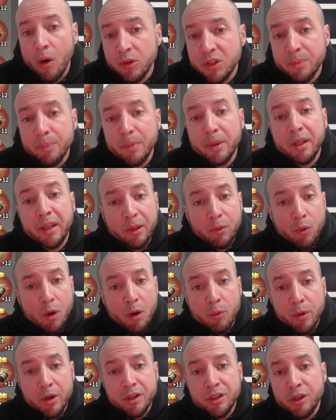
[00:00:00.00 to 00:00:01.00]
Ultimately,
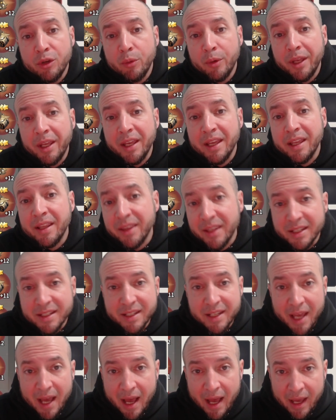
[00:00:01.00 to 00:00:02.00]
what we're doing in this
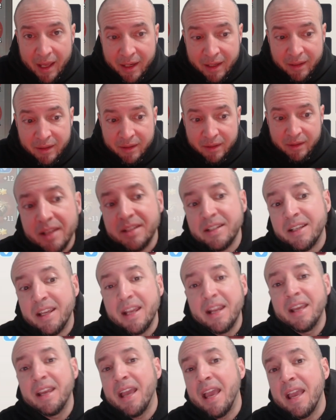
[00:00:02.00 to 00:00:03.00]
guide is
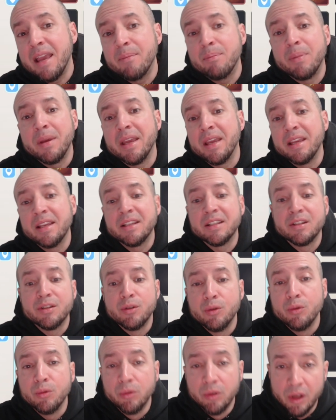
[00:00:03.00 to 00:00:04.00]
getting a piece
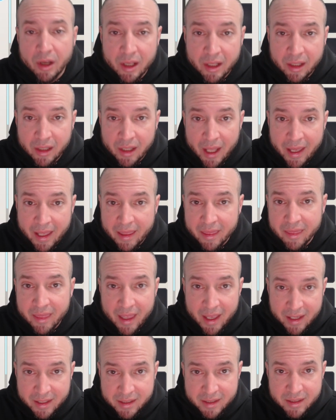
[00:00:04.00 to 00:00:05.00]
to look like
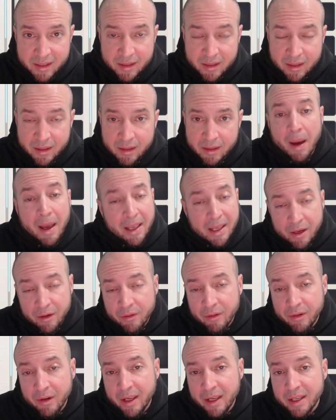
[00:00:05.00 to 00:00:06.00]
this. My
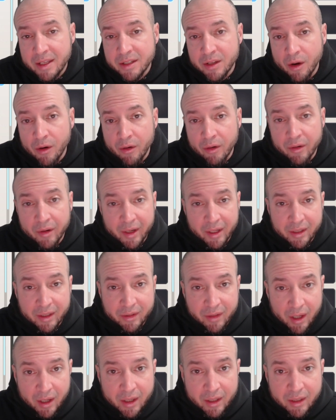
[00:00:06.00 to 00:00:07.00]
earring is already
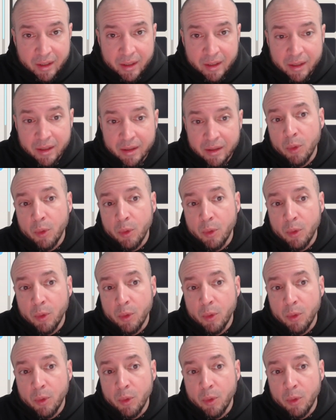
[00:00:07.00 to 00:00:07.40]
done.